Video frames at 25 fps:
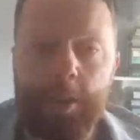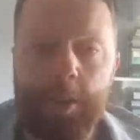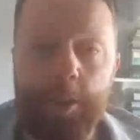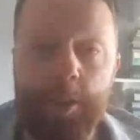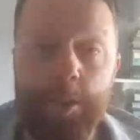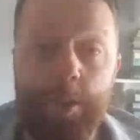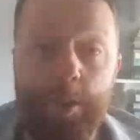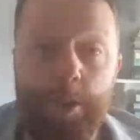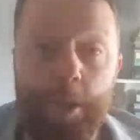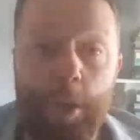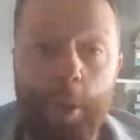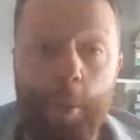
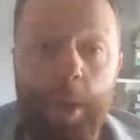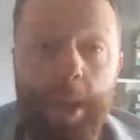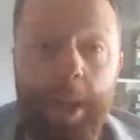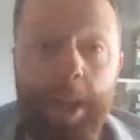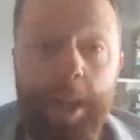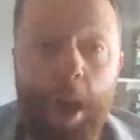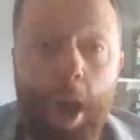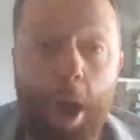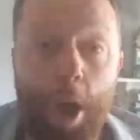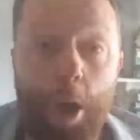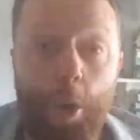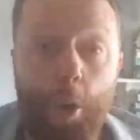So in
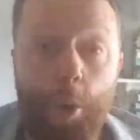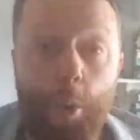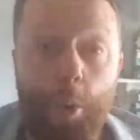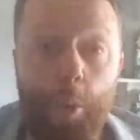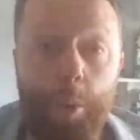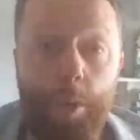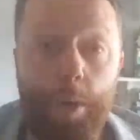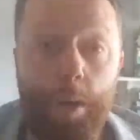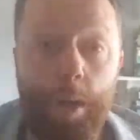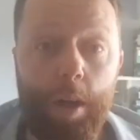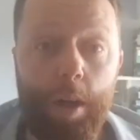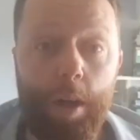
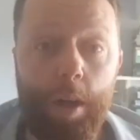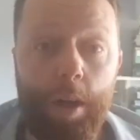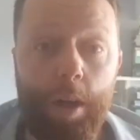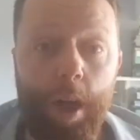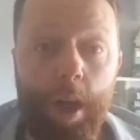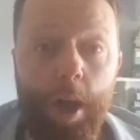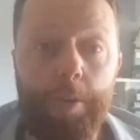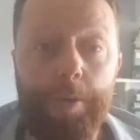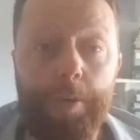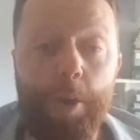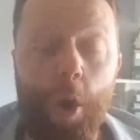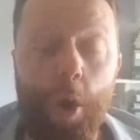goal,
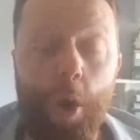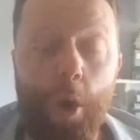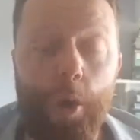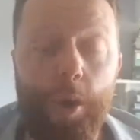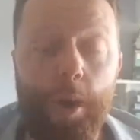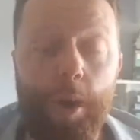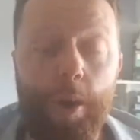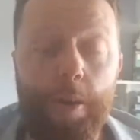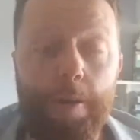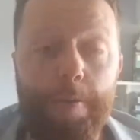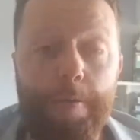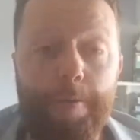I've
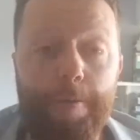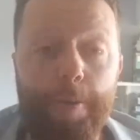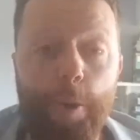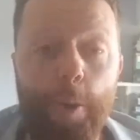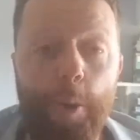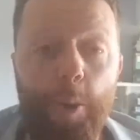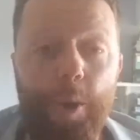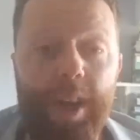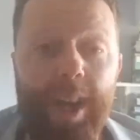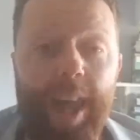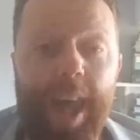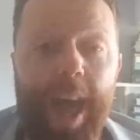gone
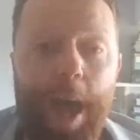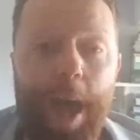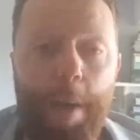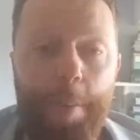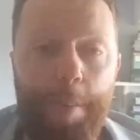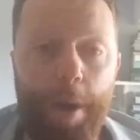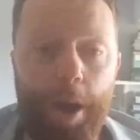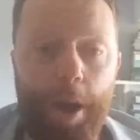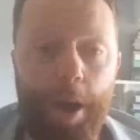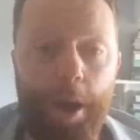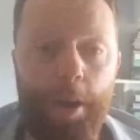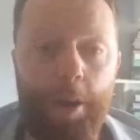for
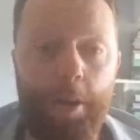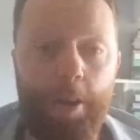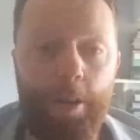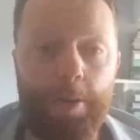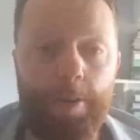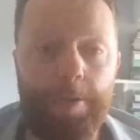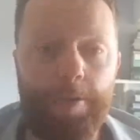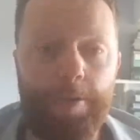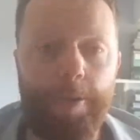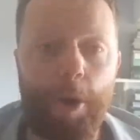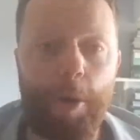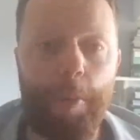Kepa
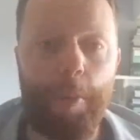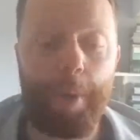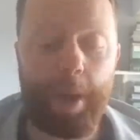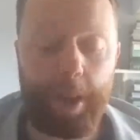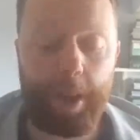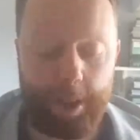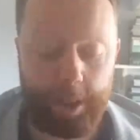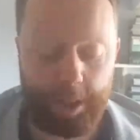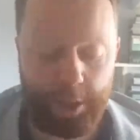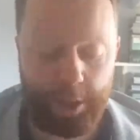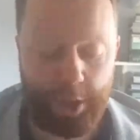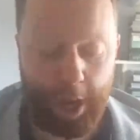from
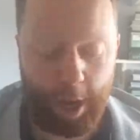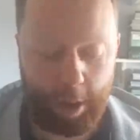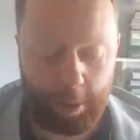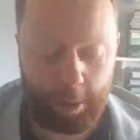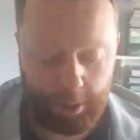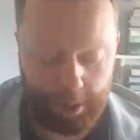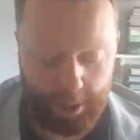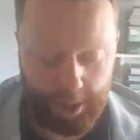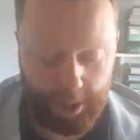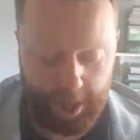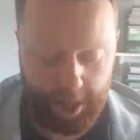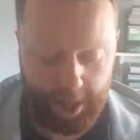
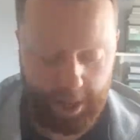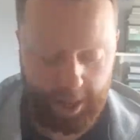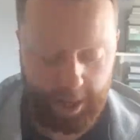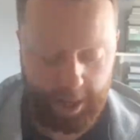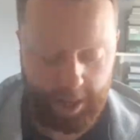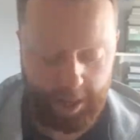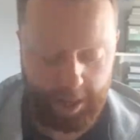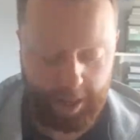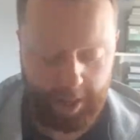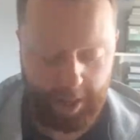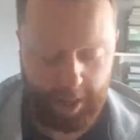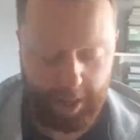Chelsea.
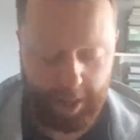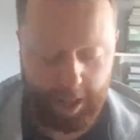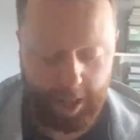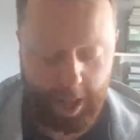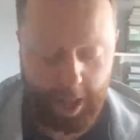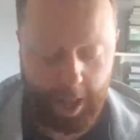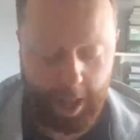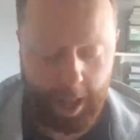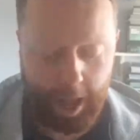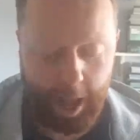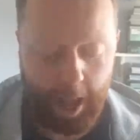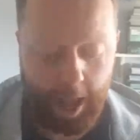
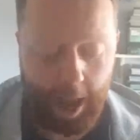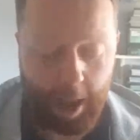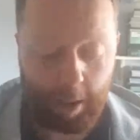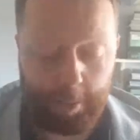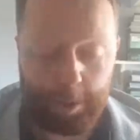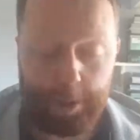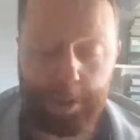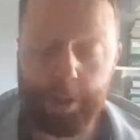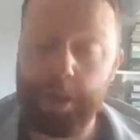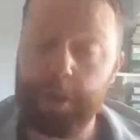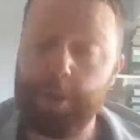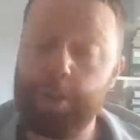I'm
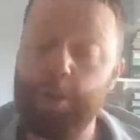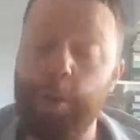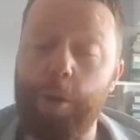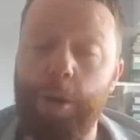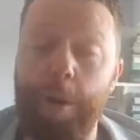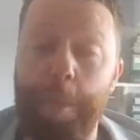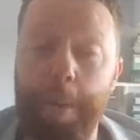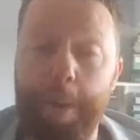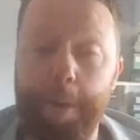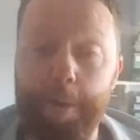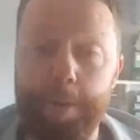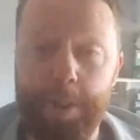just going to
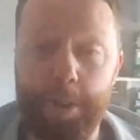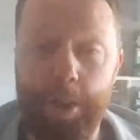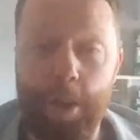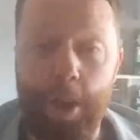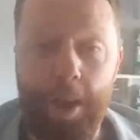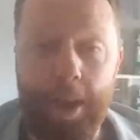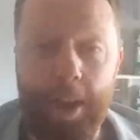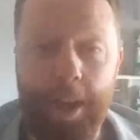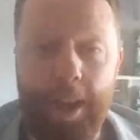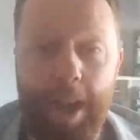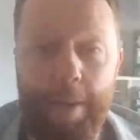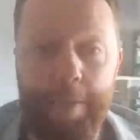talk about our
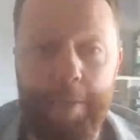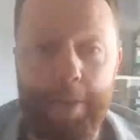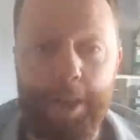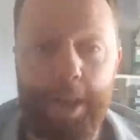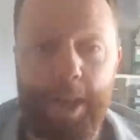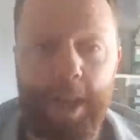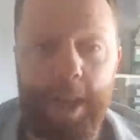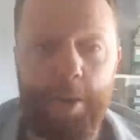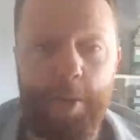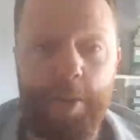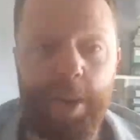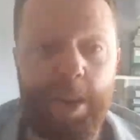starting 11
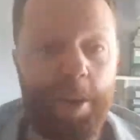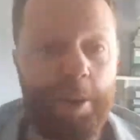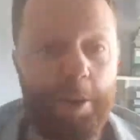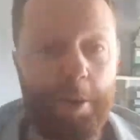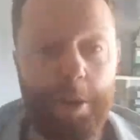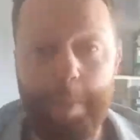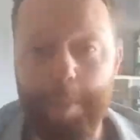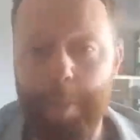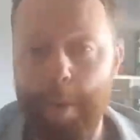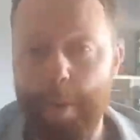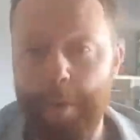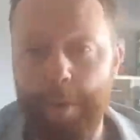here. We're not
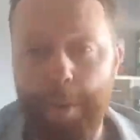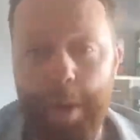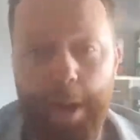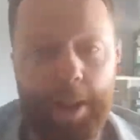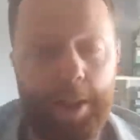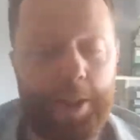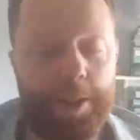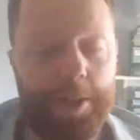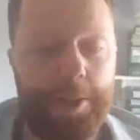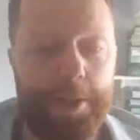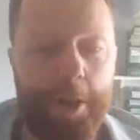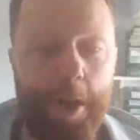going to bother
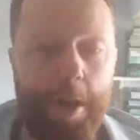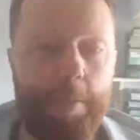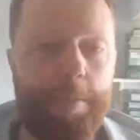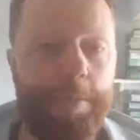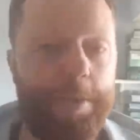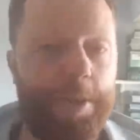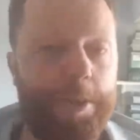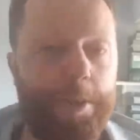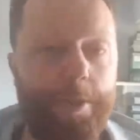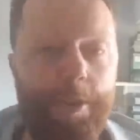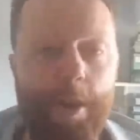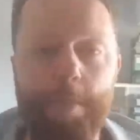about the
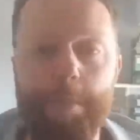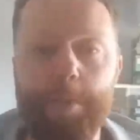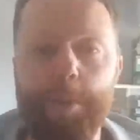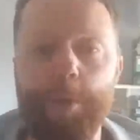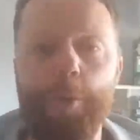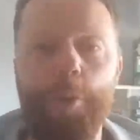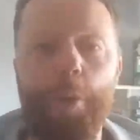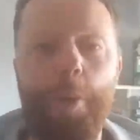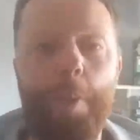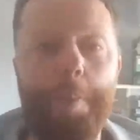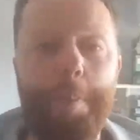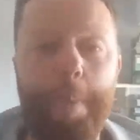subs. The subs
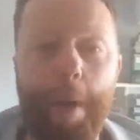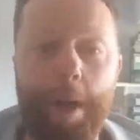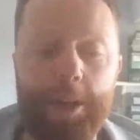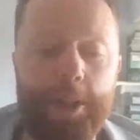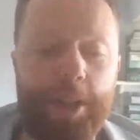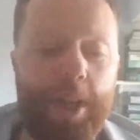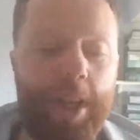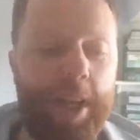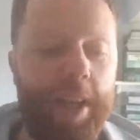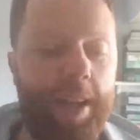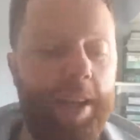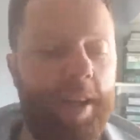are all
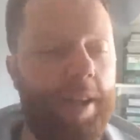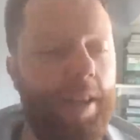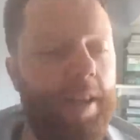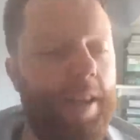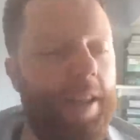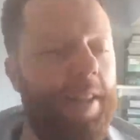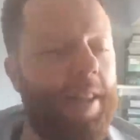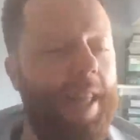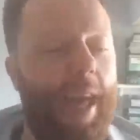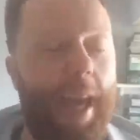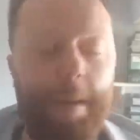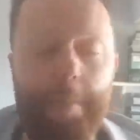budget,
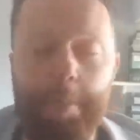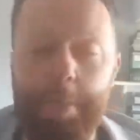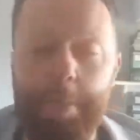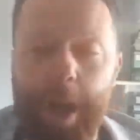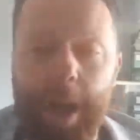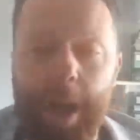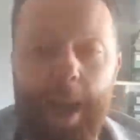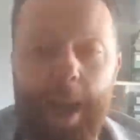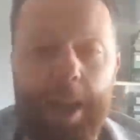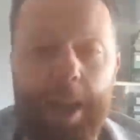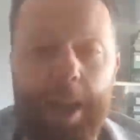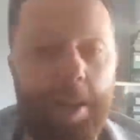dead
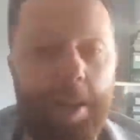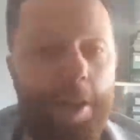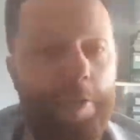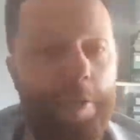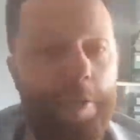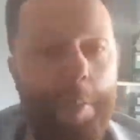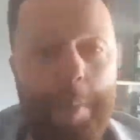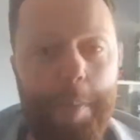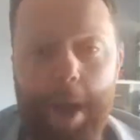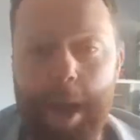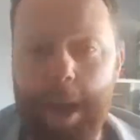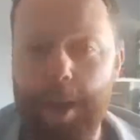players like
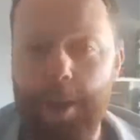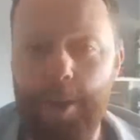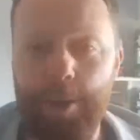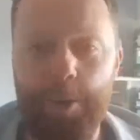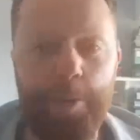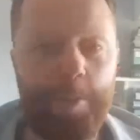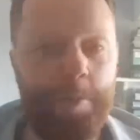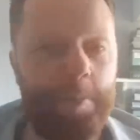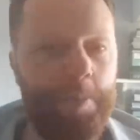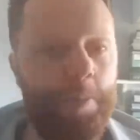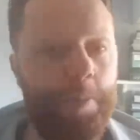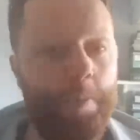
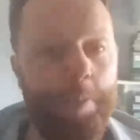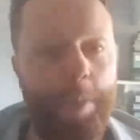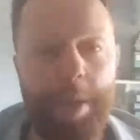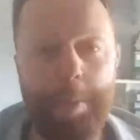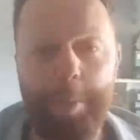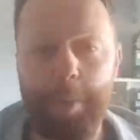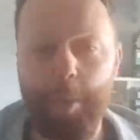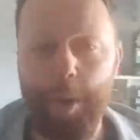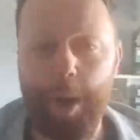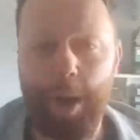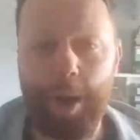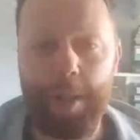Romeo,
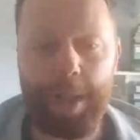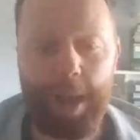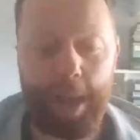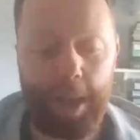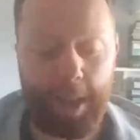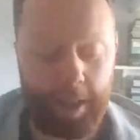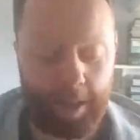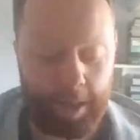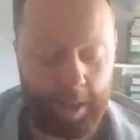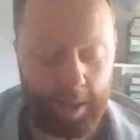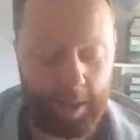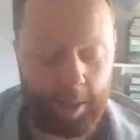people like
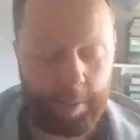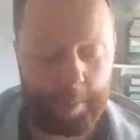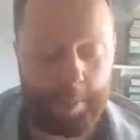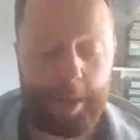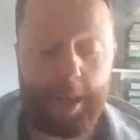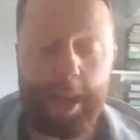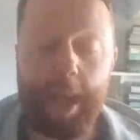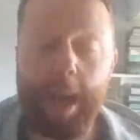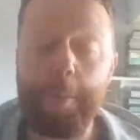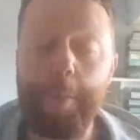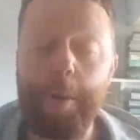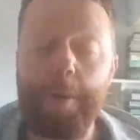that.
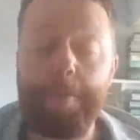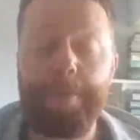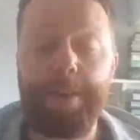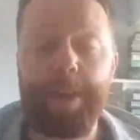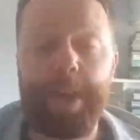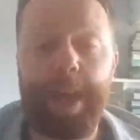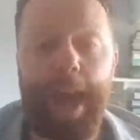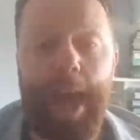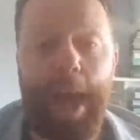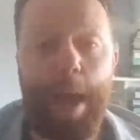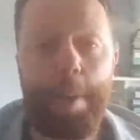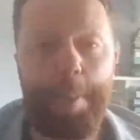But yeah, I went for
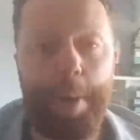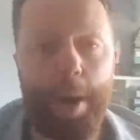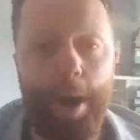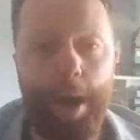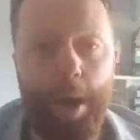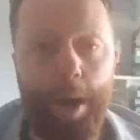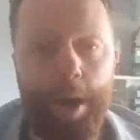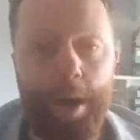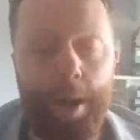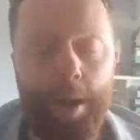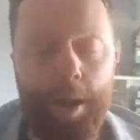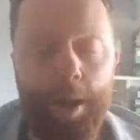
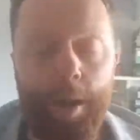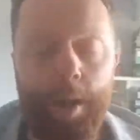Kepa.